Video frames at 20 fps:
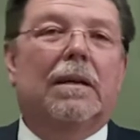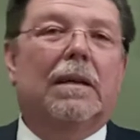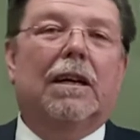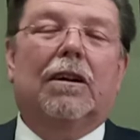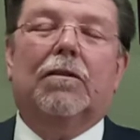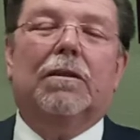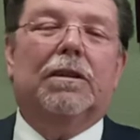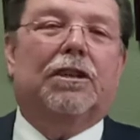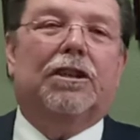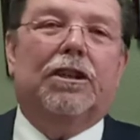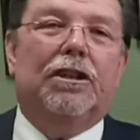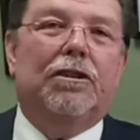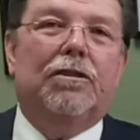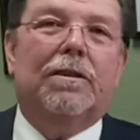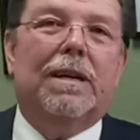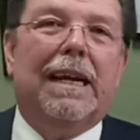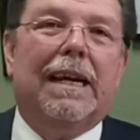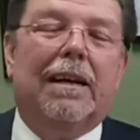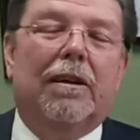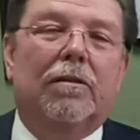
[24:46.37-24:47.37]
Now, Christian,
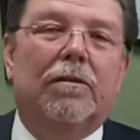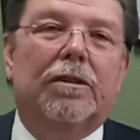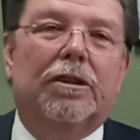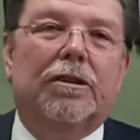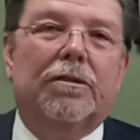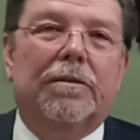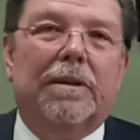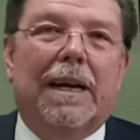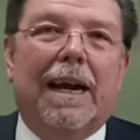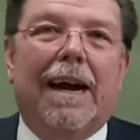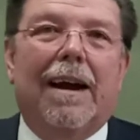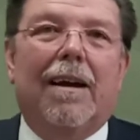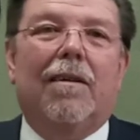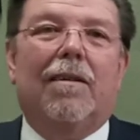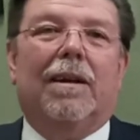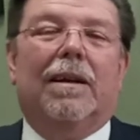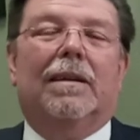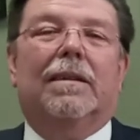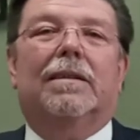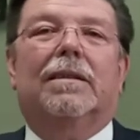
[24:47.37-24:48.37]
you can't lose your
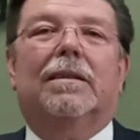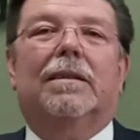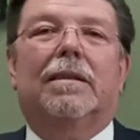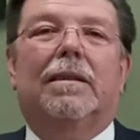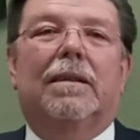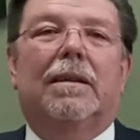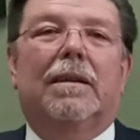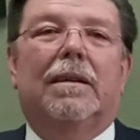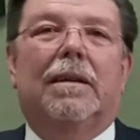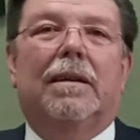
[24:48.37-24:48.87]
inheritance,